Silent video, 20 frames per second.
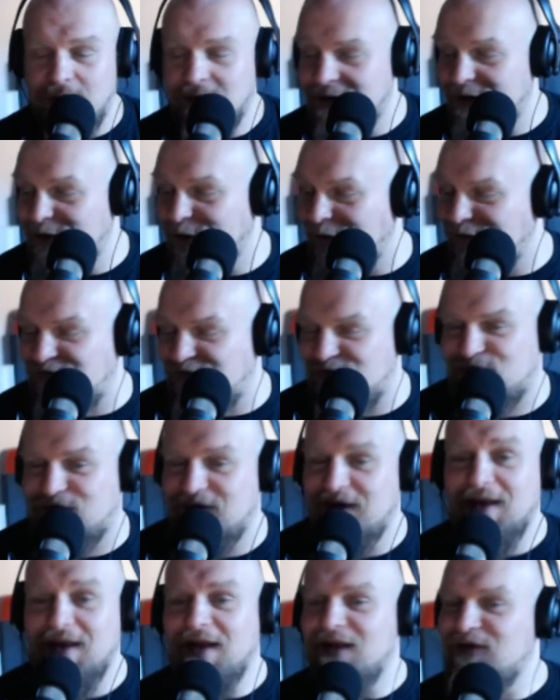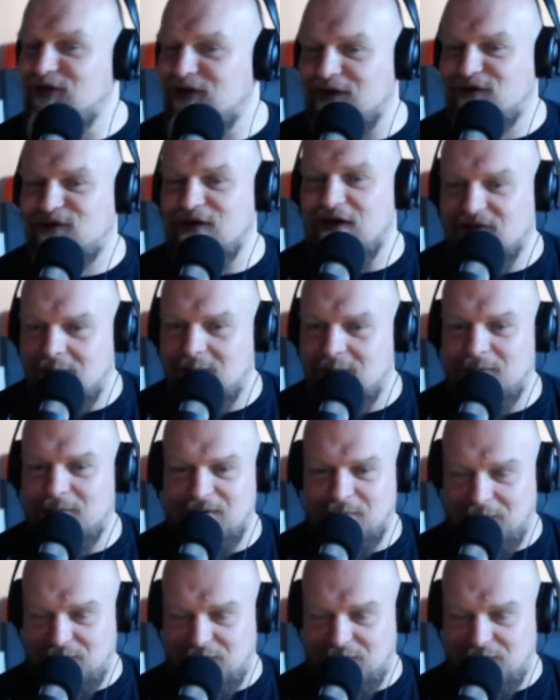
You know, it's just jism.